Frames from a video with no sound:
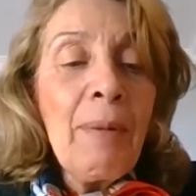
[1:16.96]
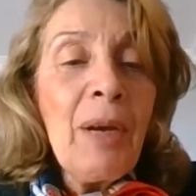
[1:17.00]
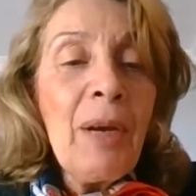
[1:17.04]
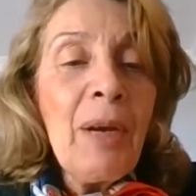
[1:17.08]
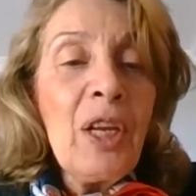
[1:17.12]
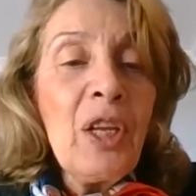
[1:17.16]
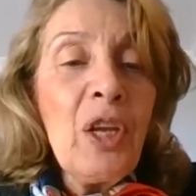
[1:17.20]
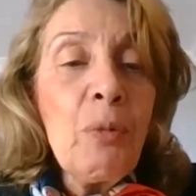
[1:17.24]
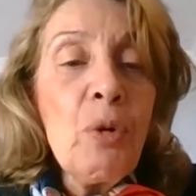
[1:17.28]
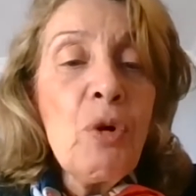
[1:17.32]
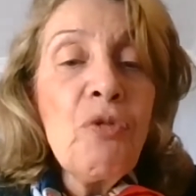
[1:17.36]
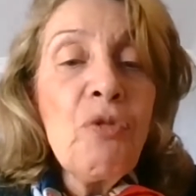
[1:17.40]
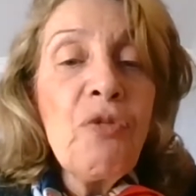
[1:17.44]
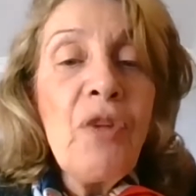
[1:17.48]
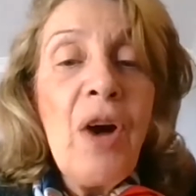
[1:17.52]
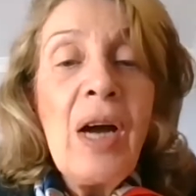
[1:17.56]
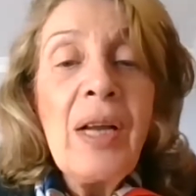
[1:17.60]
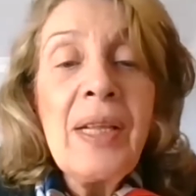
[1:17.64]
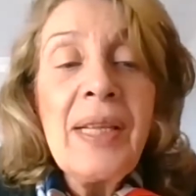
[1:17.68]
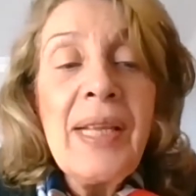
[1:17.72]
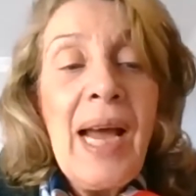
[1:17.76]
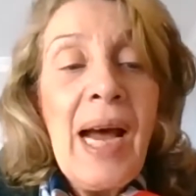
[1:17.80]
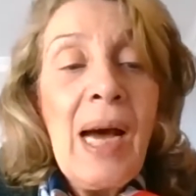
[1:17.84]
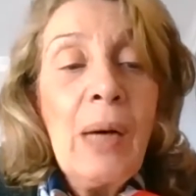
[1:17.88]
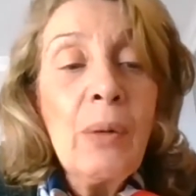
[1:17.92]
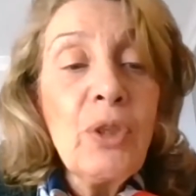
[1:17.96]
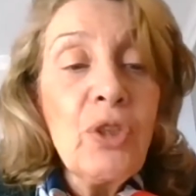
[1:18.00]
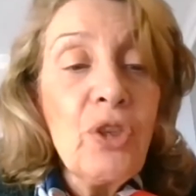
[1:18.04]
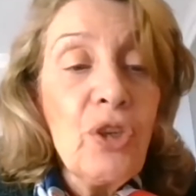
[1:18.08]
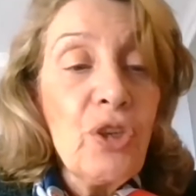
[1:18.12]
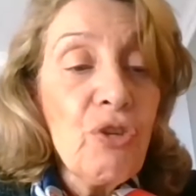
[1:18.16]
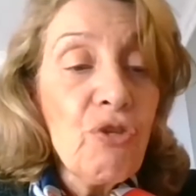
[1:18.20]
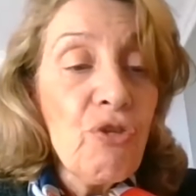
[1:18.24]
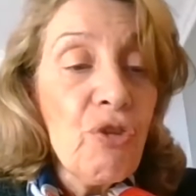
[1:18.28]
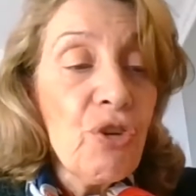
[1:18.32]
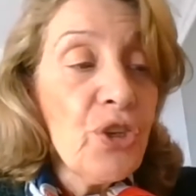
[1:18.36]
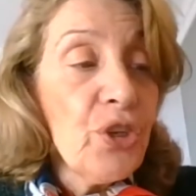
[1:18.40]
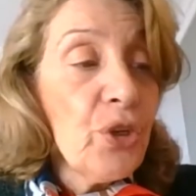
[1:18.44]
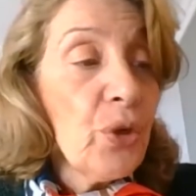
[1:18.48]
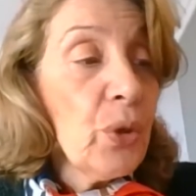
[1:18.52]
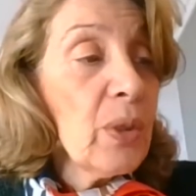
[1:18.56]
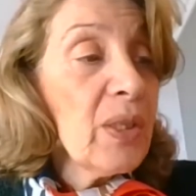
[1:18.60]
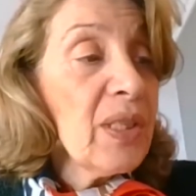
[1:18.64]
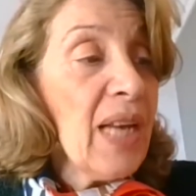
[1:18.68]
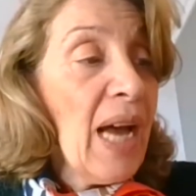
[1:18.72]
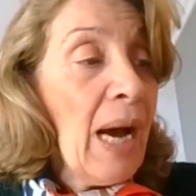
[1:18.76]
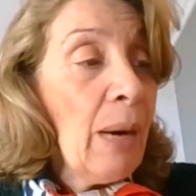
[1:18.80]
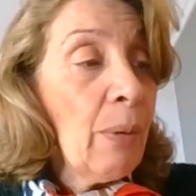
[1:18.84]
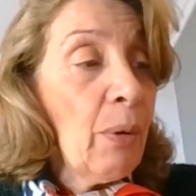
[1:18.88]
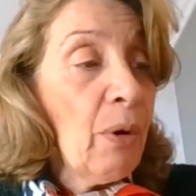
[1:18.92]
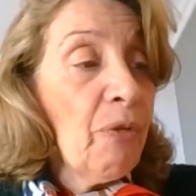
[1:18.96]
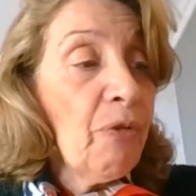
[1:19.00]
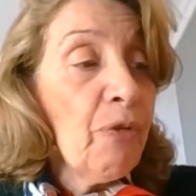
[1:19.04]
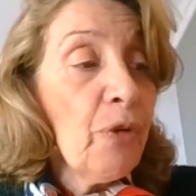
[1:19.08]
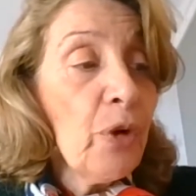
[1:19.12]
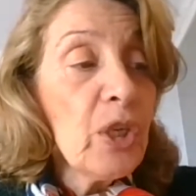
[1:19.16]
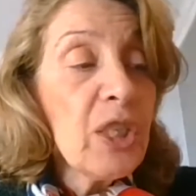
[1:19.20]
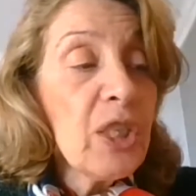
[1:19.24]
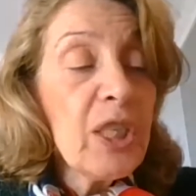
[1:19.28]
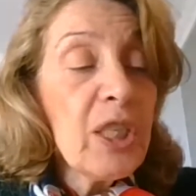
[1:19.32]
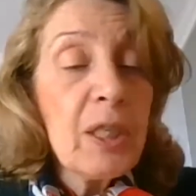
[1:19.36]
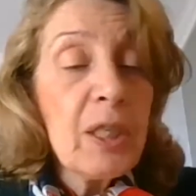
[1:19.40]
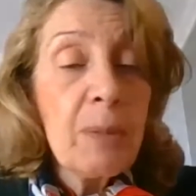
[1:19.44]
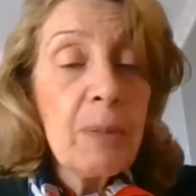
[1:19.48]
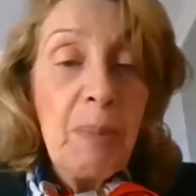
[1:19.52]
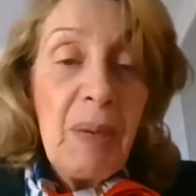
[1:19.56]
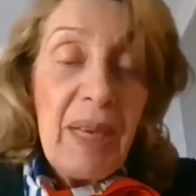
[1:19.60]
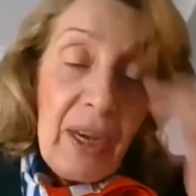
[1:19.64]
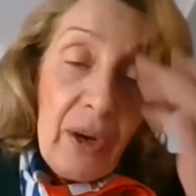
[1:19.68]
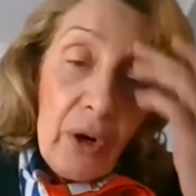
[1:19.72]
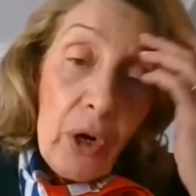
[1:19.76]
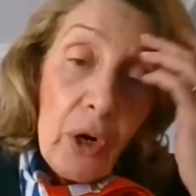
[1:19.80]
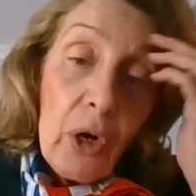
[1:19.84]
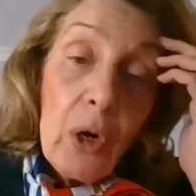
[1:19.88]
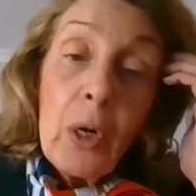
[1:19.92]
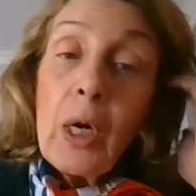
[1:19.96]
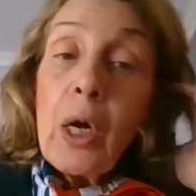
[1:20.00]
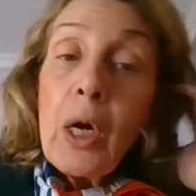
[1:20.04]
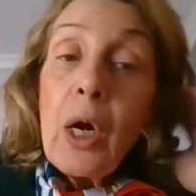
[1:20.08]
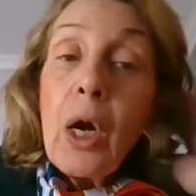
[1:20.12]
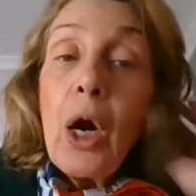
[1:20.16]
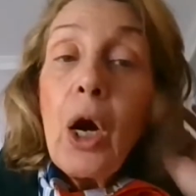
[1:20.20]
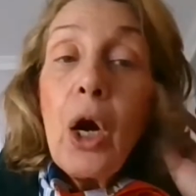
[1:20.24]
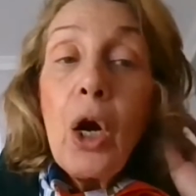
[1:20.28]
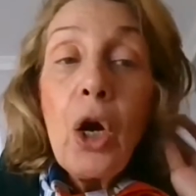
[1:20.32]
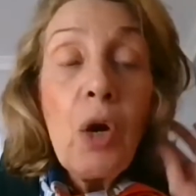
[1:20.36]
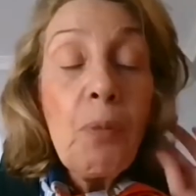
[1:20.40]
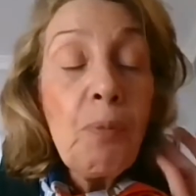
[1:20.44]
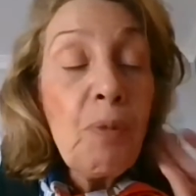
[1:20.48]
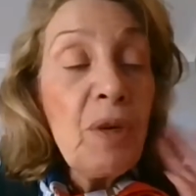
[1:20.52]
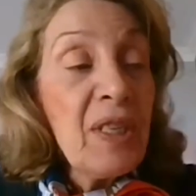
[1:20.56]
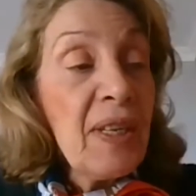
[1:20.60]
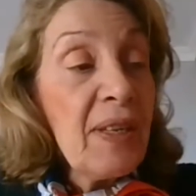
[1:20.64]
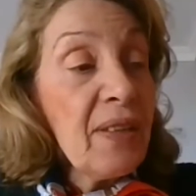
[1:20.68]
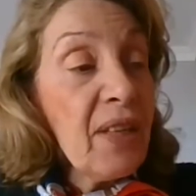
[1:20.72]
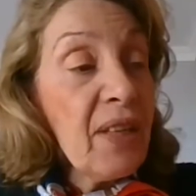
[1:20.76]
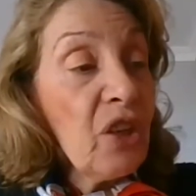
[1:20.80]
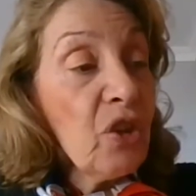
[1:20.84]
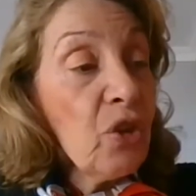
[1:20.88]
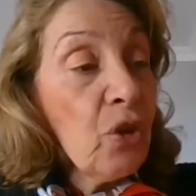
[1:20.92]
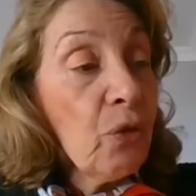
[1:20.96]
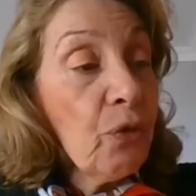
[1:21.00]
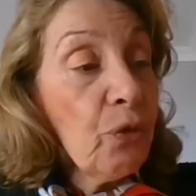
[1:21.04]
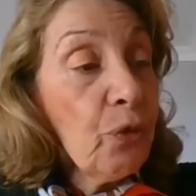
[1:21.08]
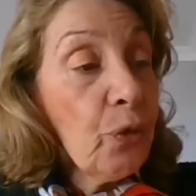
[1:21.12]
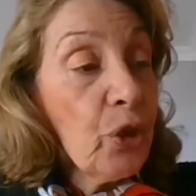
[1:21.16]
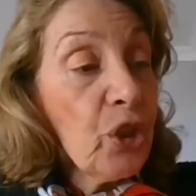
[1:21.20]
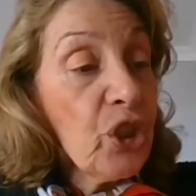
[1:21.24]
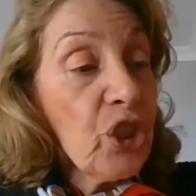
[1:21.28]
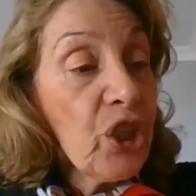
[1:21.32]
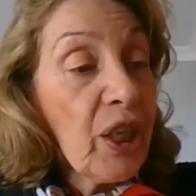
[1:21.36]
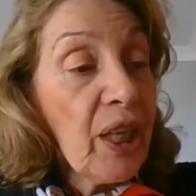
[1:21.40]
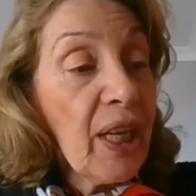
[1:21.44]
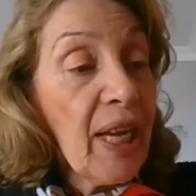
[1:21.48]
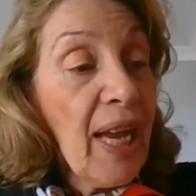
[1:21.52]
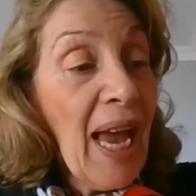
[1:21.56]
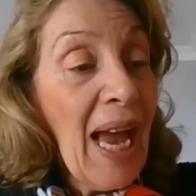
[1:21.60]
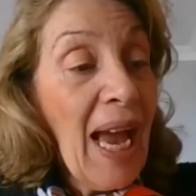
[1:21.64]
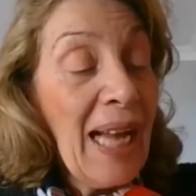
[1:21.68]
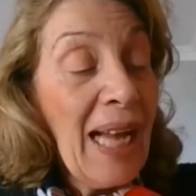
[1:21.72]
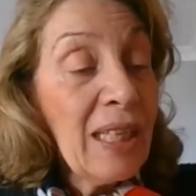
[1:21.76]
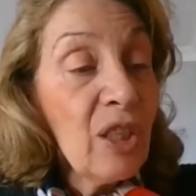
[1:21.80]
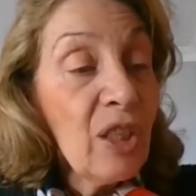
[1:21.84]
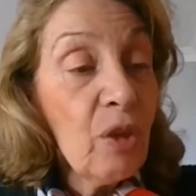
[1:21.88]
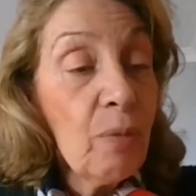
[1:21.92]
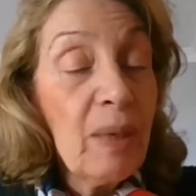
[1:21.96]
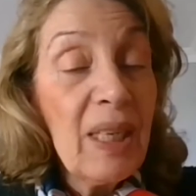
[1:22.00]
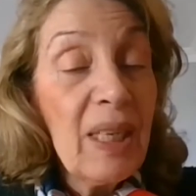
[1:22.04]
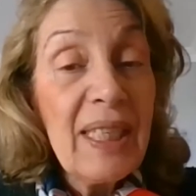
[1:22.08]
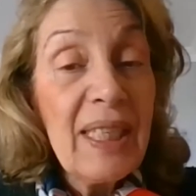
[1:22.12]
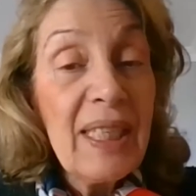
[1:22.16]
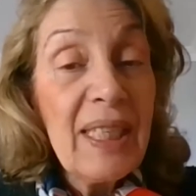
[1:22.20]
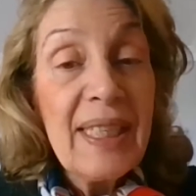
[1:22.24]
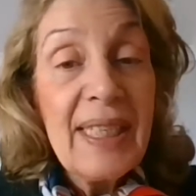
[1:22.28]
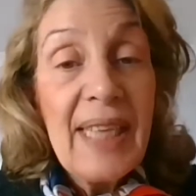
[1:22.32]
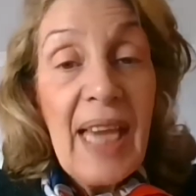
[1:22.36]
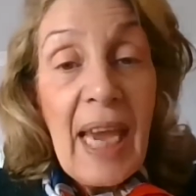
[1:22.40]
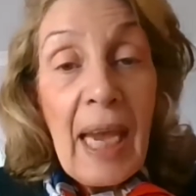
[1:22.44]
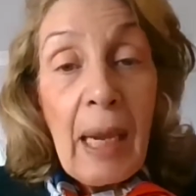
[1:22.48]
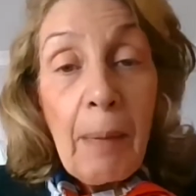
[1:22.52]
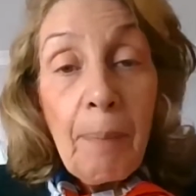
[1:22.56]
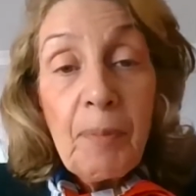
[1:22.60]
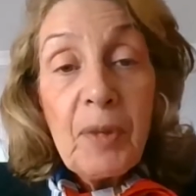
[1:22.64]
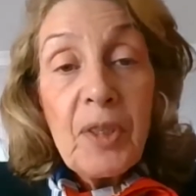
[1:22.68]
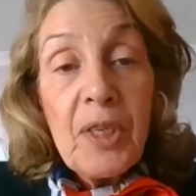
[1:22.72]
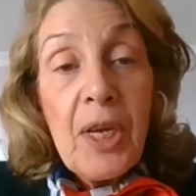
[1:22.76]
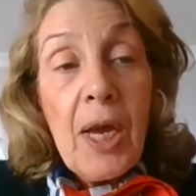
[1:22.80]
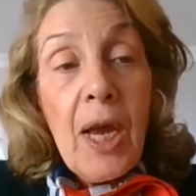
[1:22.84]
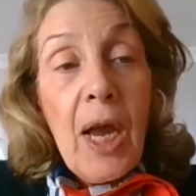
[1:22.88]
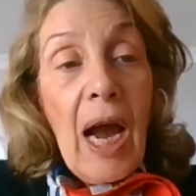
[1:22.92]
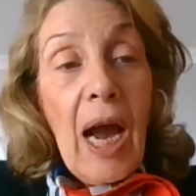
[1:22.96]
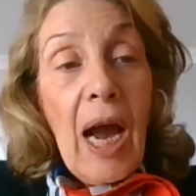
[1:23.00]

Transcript: I'm going to move on now to introduce our first speaker. Her presentation, fortunately, had to be taped